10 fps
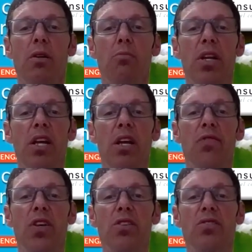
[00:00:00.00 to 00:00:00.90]
Many of
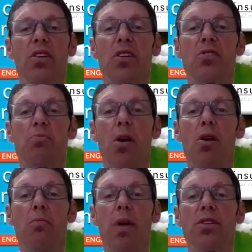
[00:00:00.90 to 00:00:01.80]
these
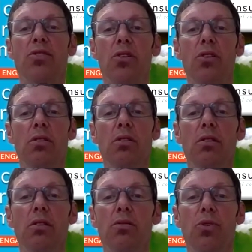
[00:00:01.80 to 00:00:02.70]
experimental,
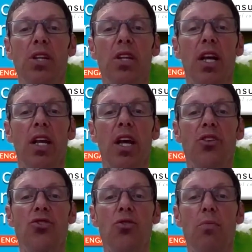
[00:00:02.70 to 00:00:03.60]
read cutting
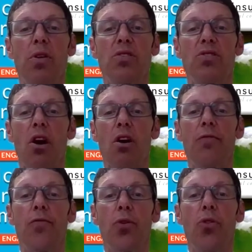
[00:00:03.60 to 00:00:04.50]
edge treatments, are
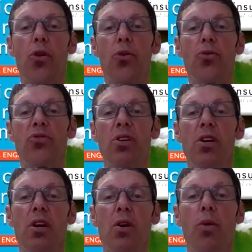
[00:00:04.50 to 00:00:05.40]
for those
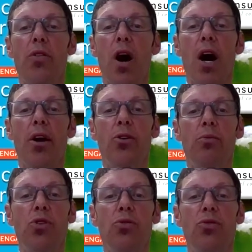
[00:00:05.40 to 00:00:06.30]
with
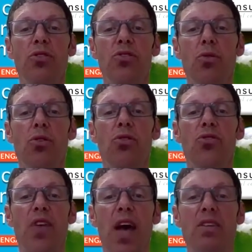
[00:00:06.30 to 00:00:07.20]
autoimmune disorders,
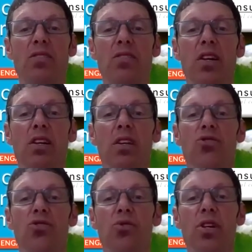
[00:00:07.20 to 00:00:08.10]
vaccine
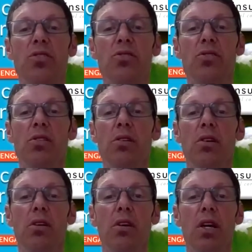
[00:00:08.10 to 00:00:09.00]
injuries,
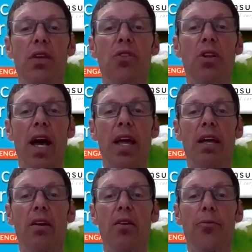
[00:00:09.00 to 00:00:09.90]
and the like.